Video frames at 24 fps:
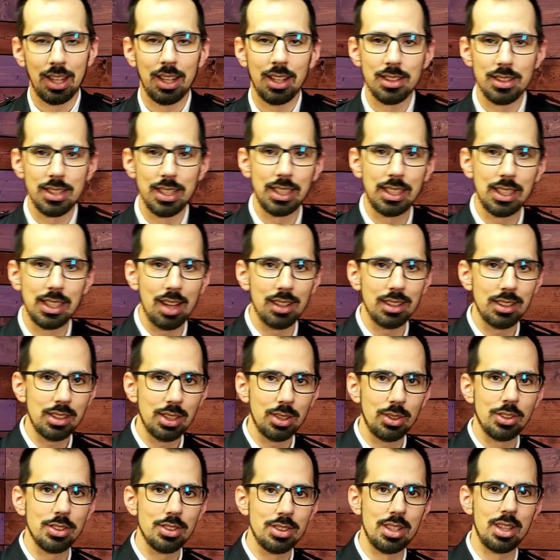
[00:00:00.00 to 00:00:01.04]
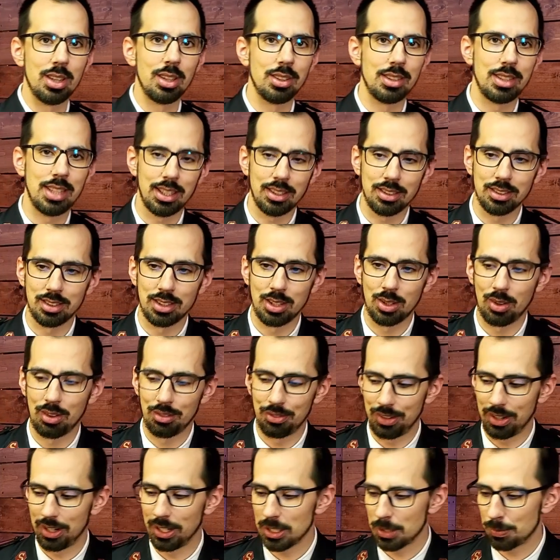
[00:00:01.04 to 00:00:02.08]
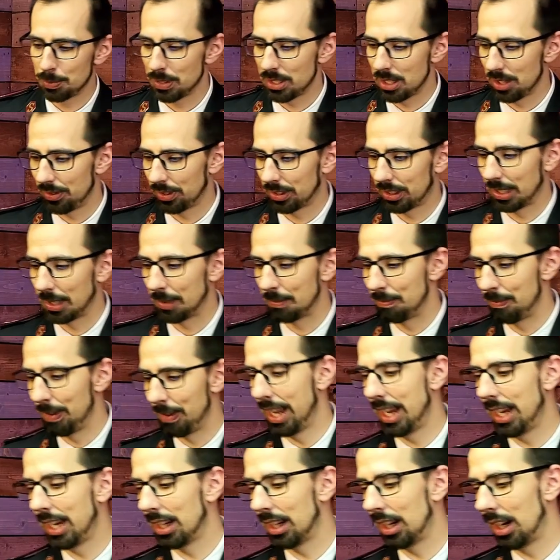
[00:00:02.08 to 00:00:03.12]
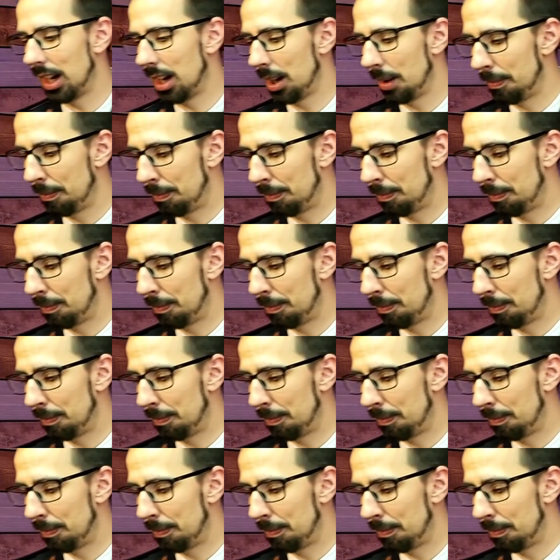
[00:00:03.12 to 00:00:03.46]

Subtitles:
See, God tells Noah very specifically, make a